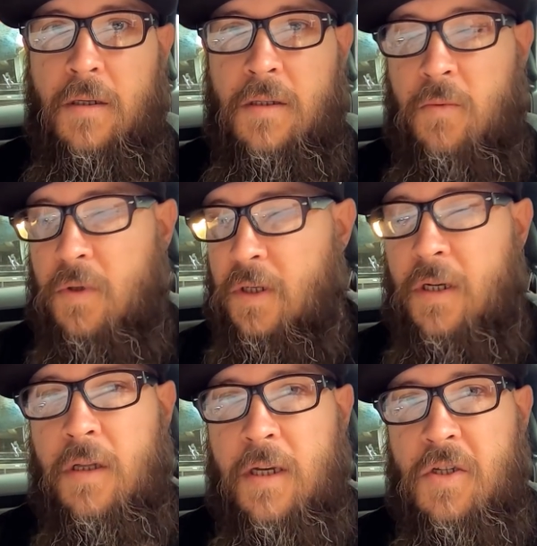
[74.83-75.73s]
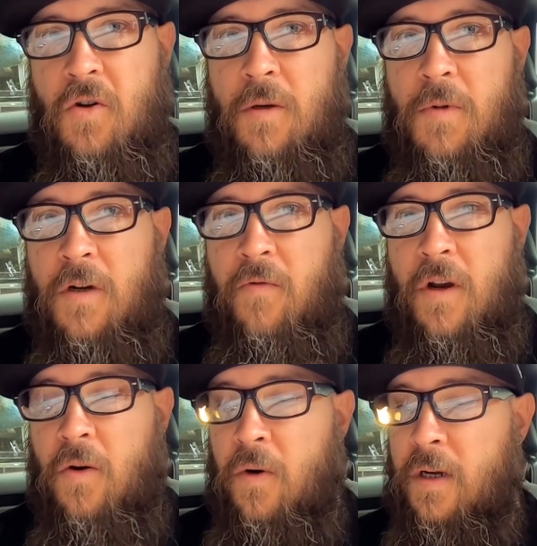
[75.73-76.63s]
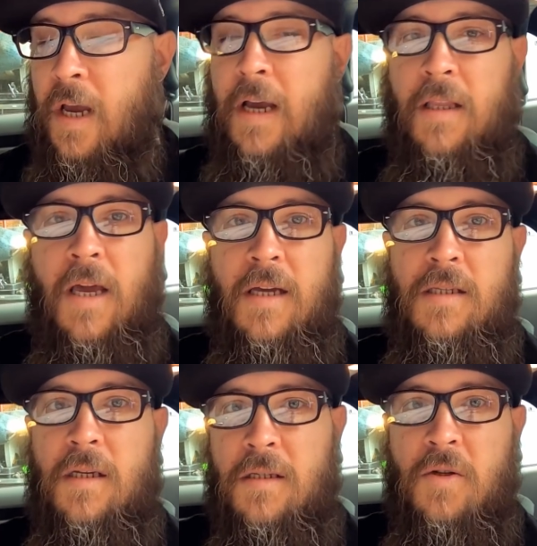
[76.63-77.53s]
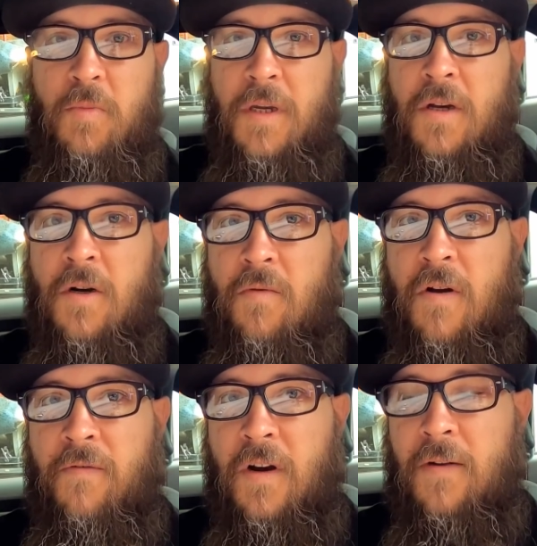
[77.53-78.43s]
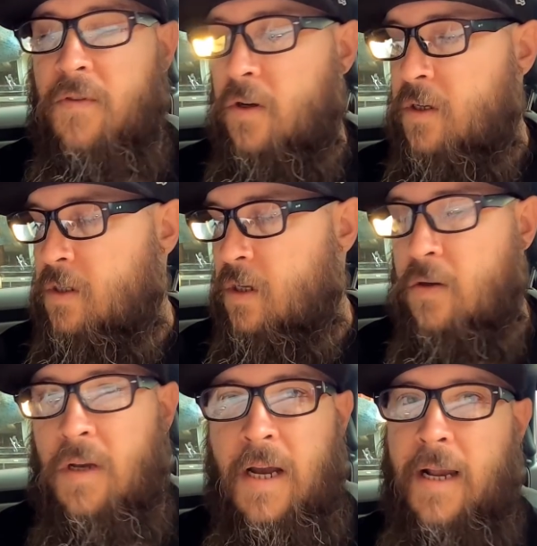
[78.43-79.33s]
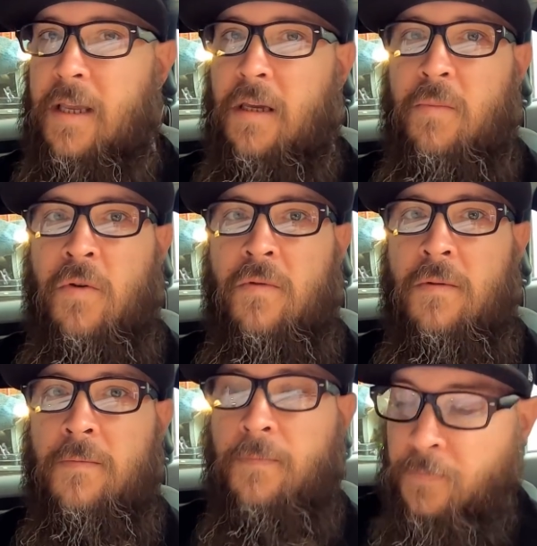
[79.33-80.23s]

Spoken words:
on it. So we're going to get all that scrubbed off right quick. Guy says he'll be here around 5:30, so I got to get moving.